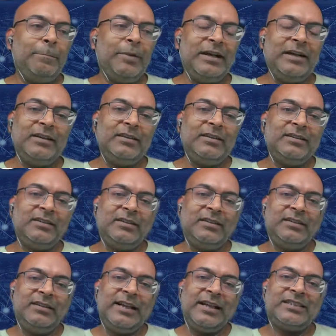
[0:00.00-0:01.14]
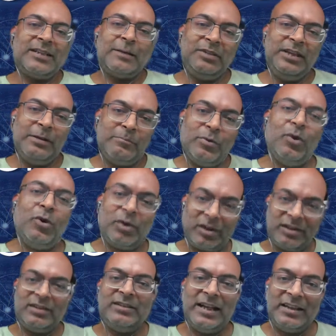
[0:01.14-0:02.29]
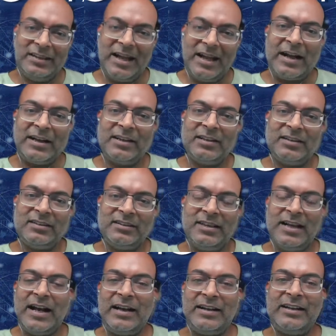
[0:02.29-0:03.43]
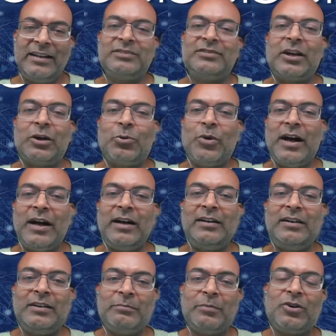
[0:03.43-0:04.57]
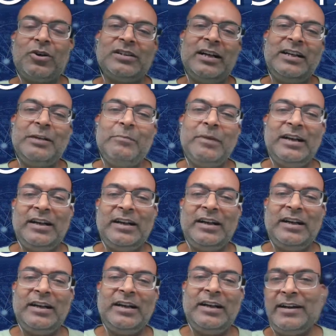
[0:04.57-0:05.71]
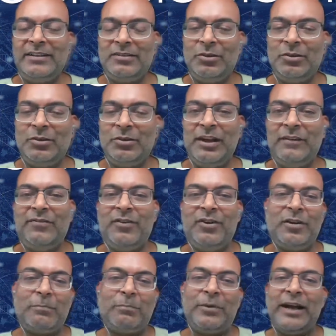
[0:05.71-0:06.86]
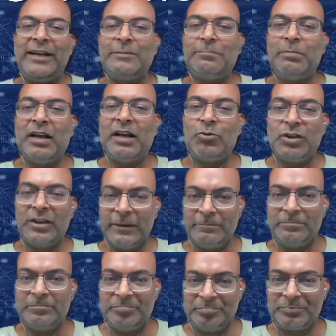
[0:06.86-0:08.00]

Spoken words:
But there is something more than that that is required, because ultimately client is looking for price per outcome.